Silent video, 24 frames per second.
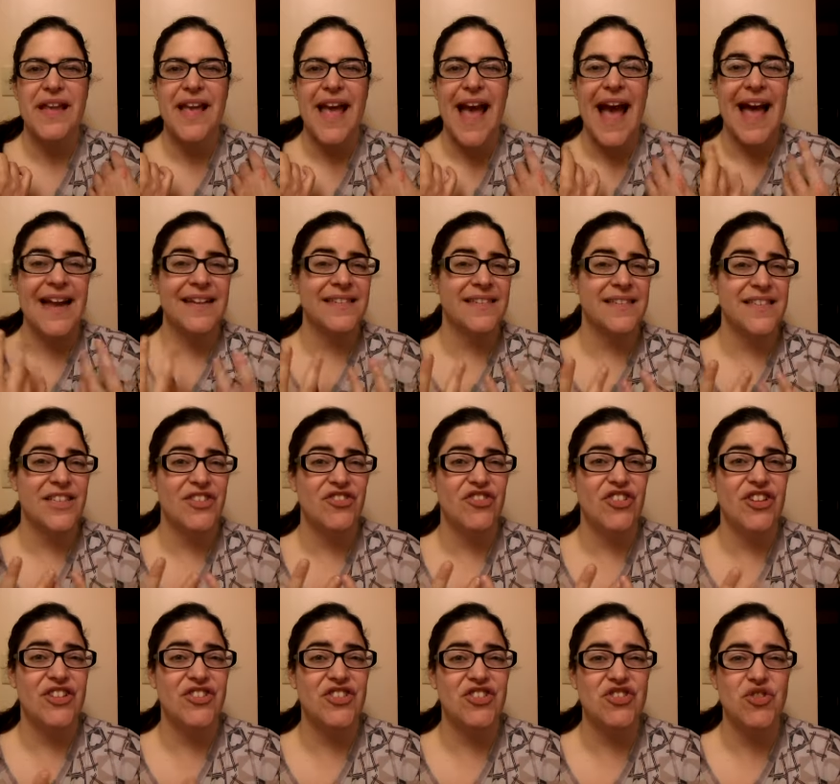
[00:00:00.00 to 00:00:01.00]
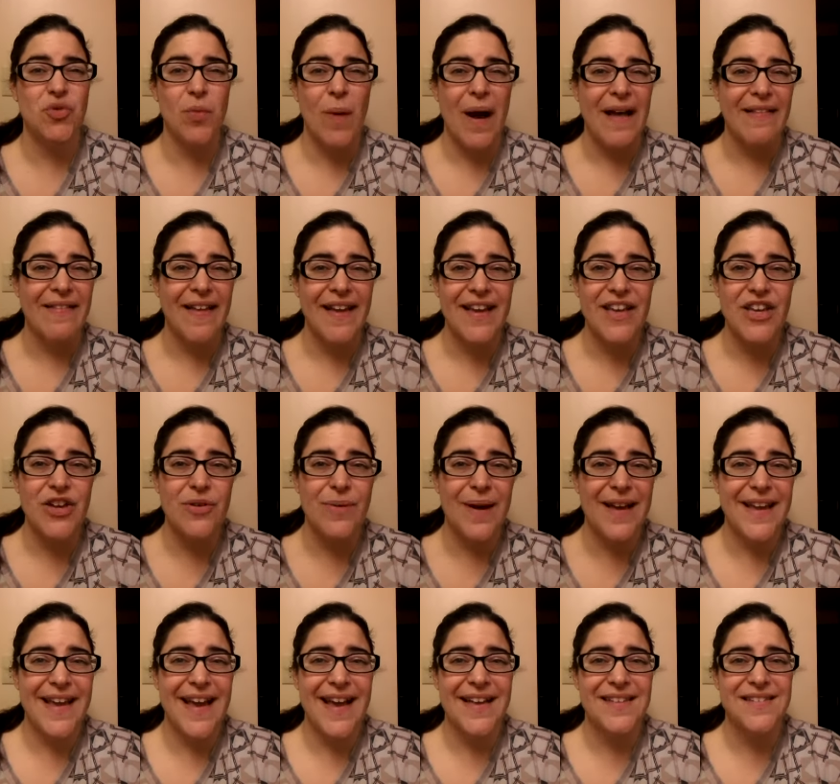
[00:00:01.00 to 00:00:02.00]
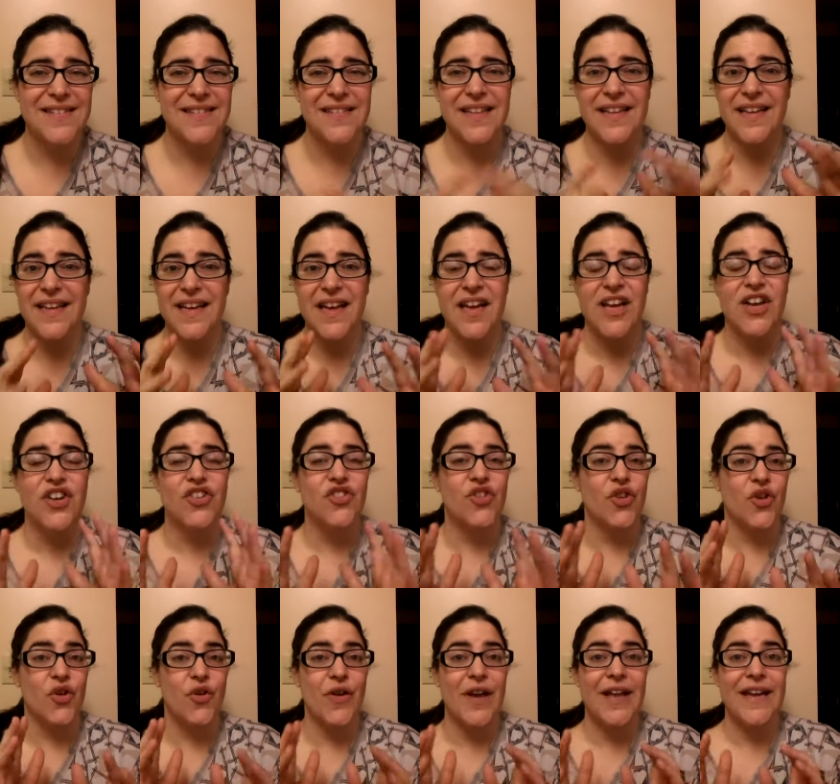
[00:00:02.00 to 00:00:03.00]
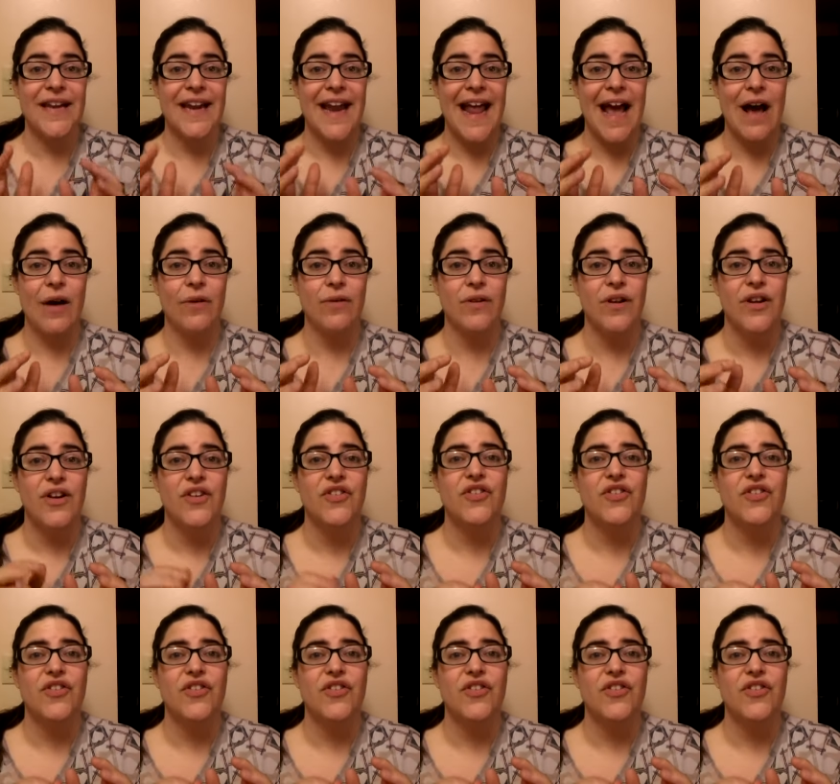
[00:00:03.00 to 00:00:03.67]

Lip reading: anesthesia to twilight you, I guess, so you're in and out.